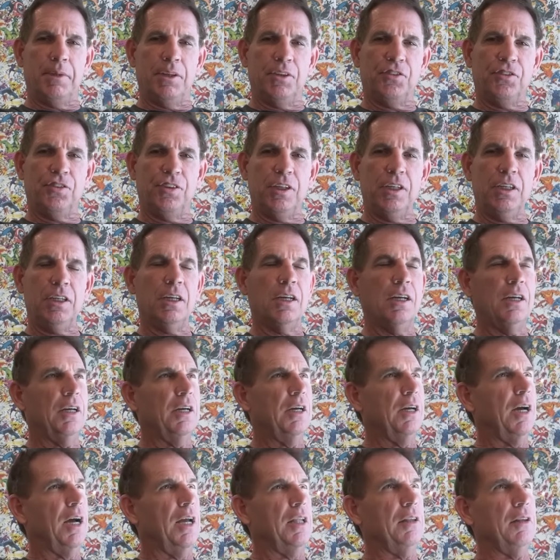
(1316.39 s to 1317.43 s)
Missy.
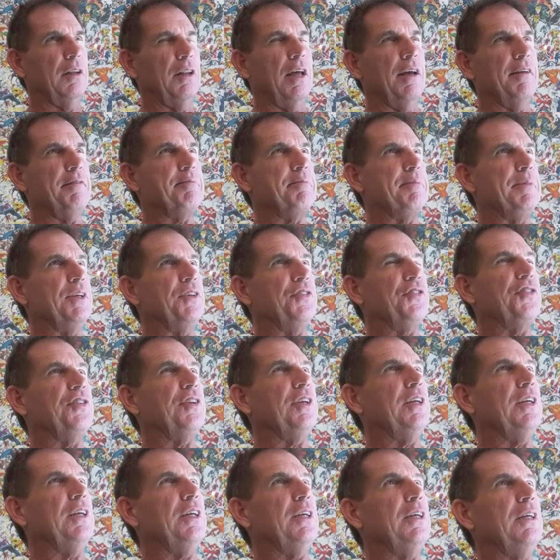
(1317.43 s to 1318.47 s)
I loved
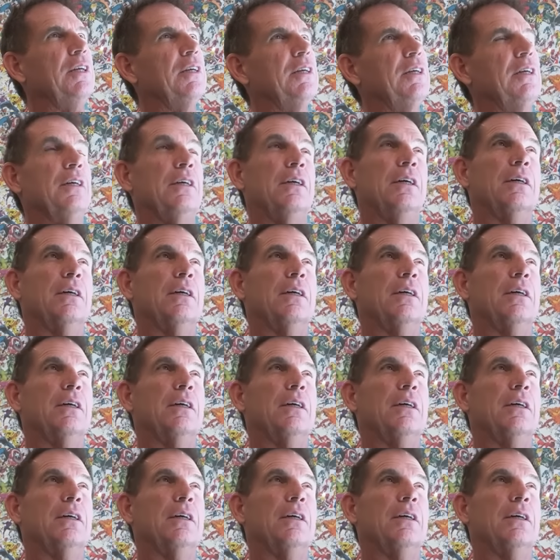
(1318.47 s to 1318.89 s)
Missy.